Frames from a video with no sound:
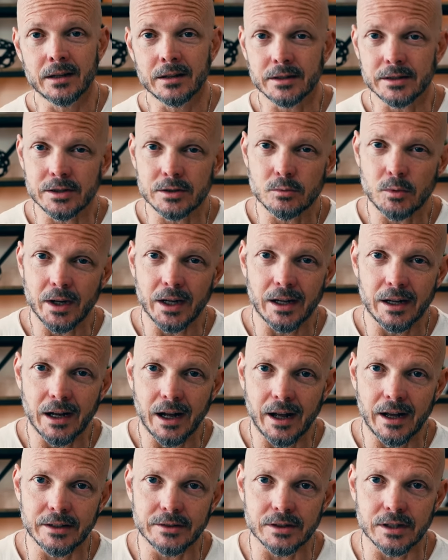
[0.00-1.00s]
This is why
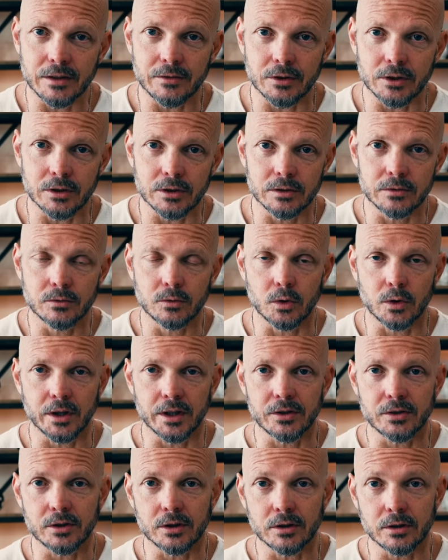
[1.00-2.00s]
guys that have a good
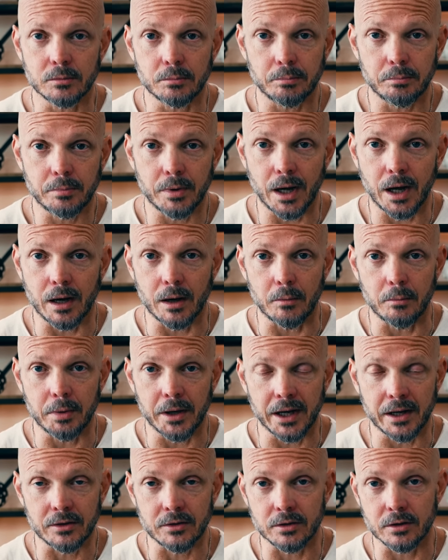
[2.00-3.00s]
voice, a good uh,
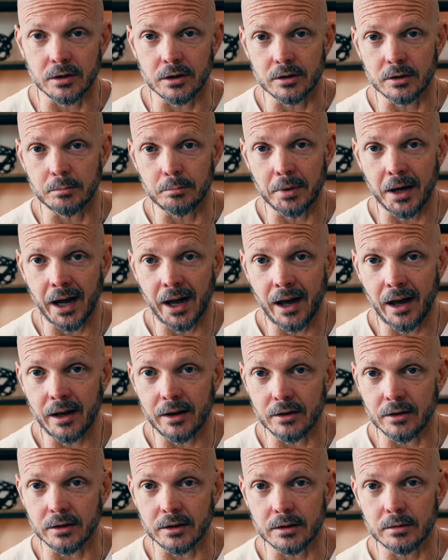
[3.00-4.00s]
banter, a good
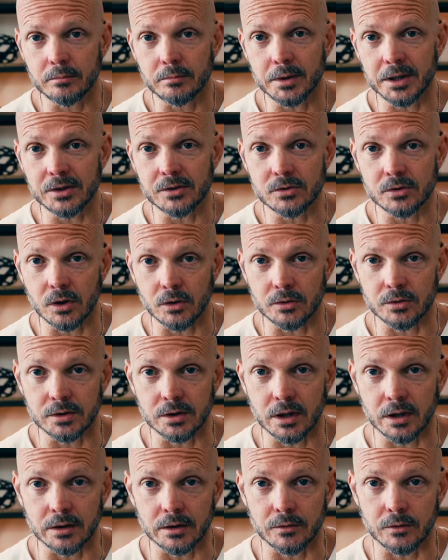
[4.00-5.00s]
patter can be so
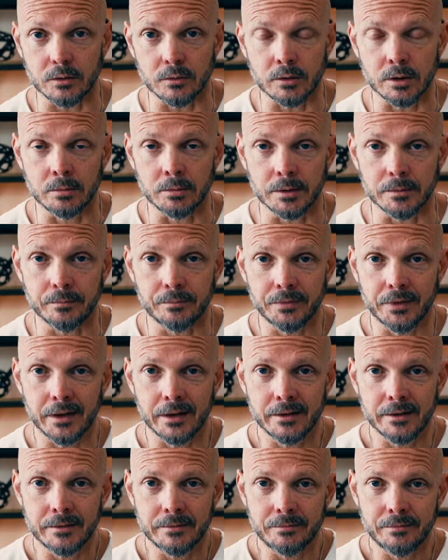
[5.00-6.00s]
seductive to women.
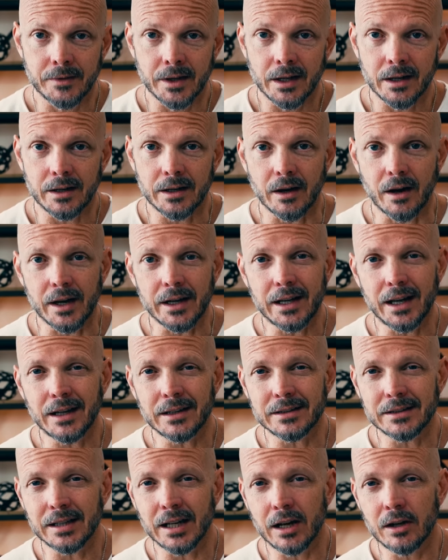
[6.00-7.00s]
Now, I
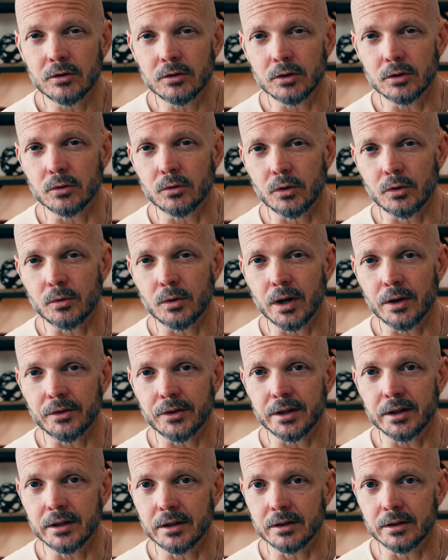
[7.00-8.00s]
can't tell you throughout
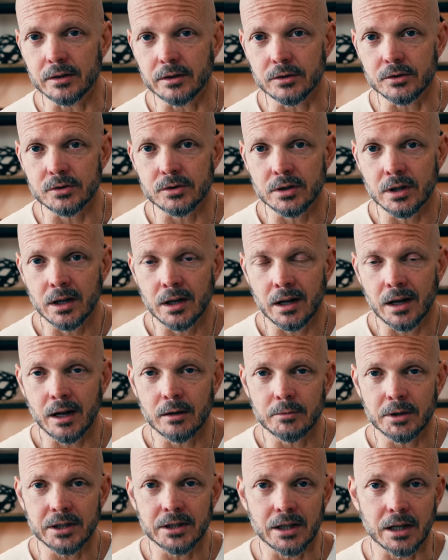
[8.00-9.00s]
the years
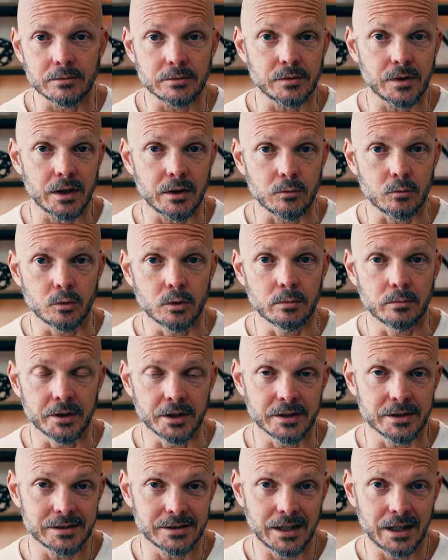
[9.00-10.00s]
how many times I've had a
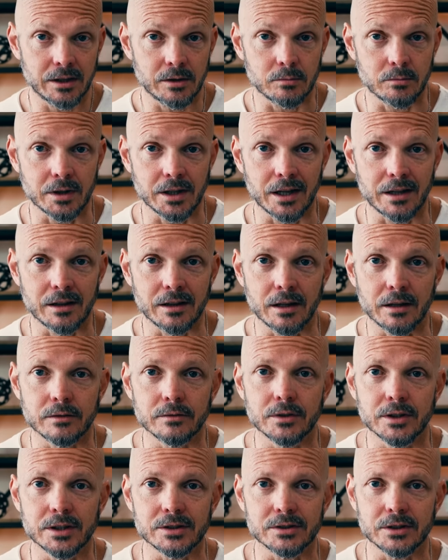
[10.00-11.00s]
woman say to me, I
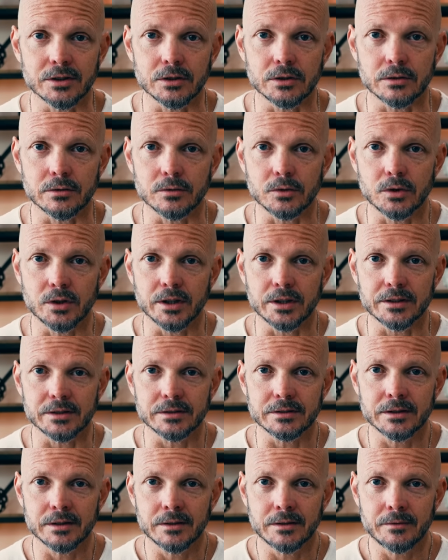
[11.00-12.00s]
love listening to your
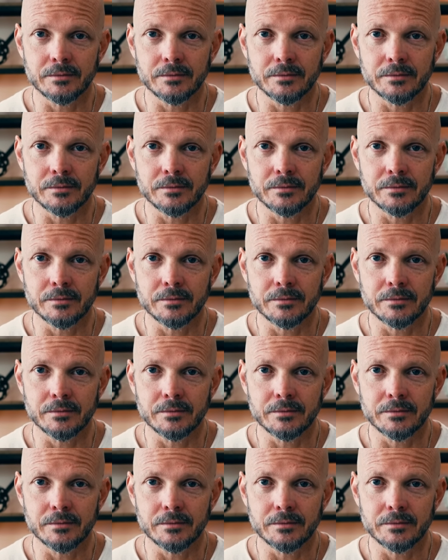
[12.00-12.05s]
voice.